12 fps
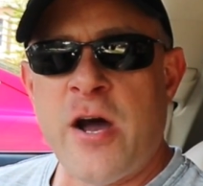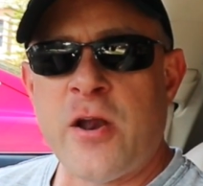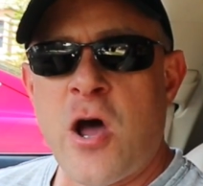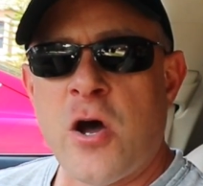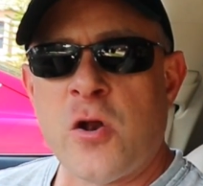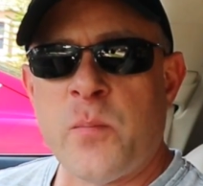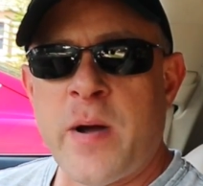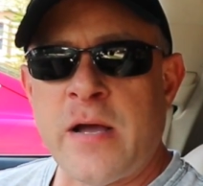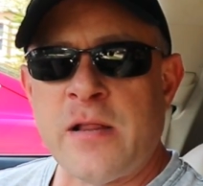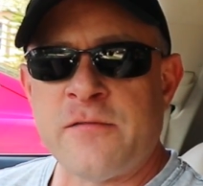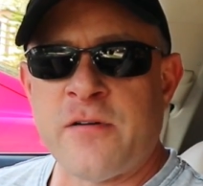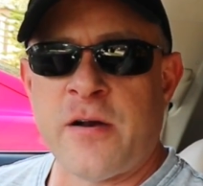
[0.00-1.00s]
on
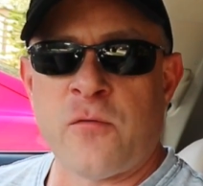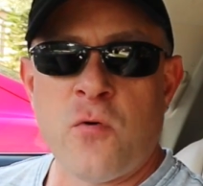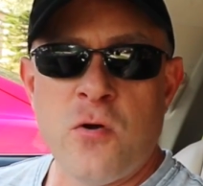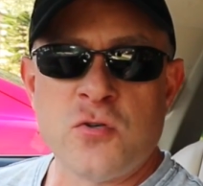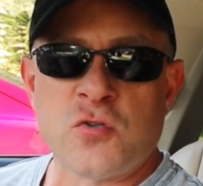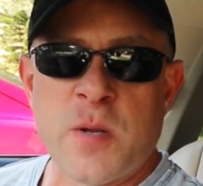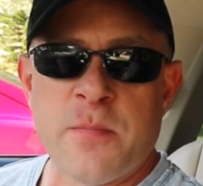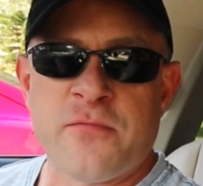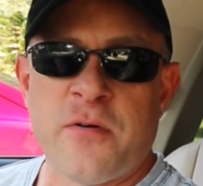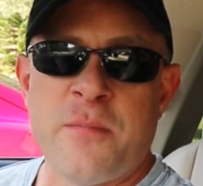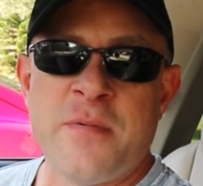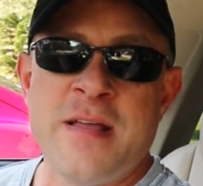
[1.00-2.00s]
Autopilot on a road trip
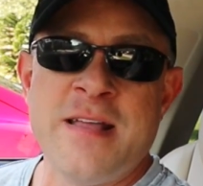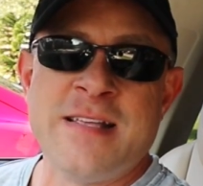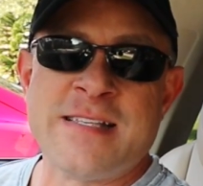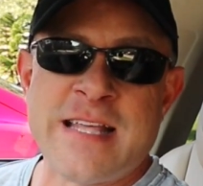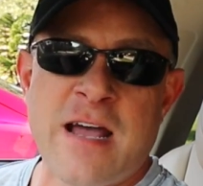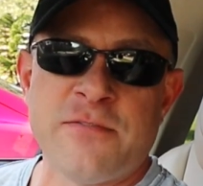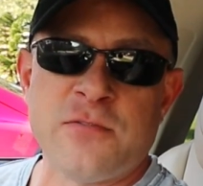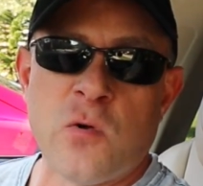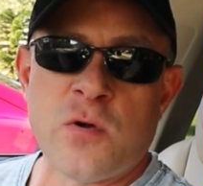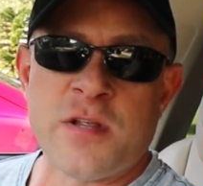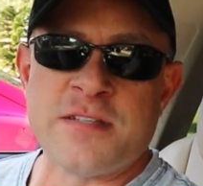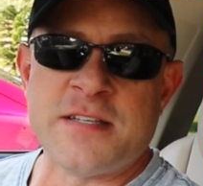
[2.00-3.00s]
from South
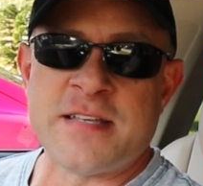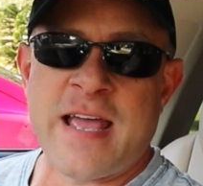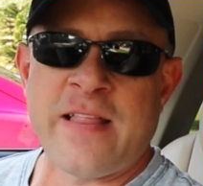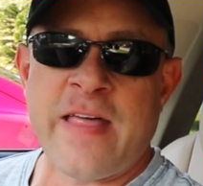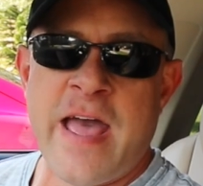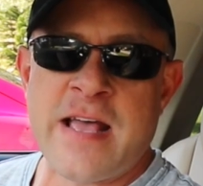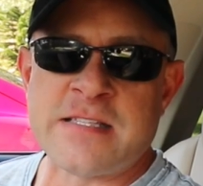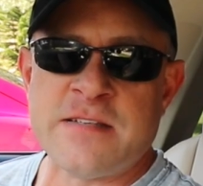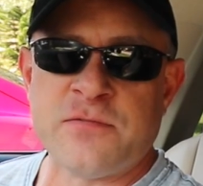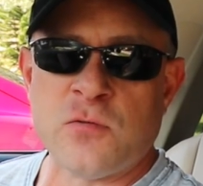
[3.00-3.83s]
Florida to Tallahassee,